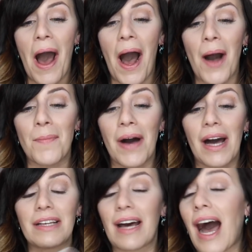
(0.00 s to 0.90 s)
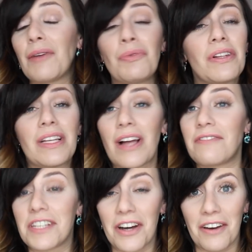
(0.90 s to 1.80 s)
I really
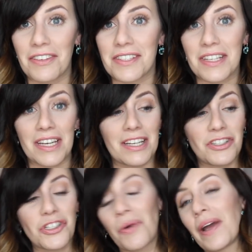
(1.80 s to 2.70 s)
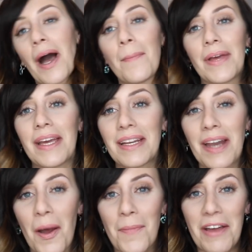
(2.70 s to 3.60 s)
loved it, obviously. It's showing up
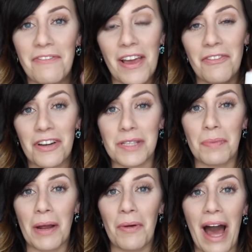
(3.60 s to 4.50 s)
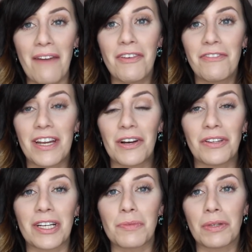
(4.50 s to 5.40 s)
in my favorites, but I will have the
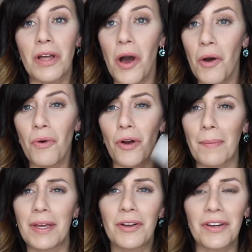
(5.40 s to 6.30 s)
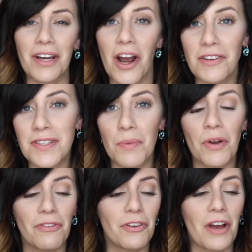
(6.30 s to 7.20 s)
video linked below or up here in a card
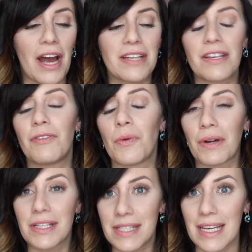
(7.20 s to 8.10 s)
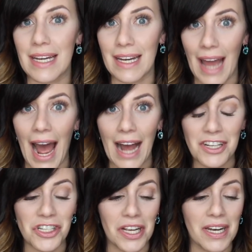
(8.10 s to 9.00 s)
somewhere for you guys if you want to see it in
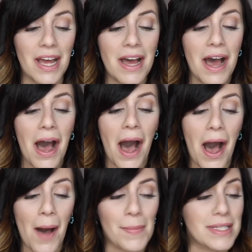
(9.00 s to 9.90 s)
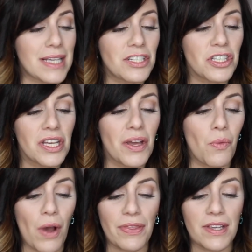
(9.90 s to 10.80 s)
action.
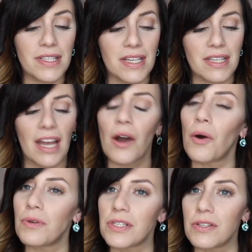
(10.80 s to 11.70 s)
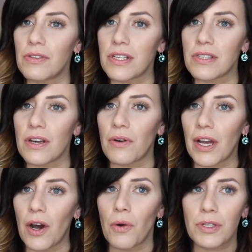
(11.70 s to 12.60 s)
Essentially what this is, I always do this though,
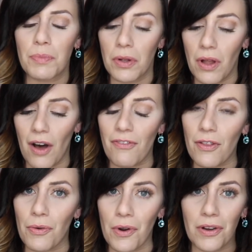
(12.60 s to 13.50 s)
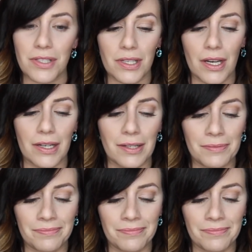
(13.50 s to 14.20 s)
I always pull off the wrong side.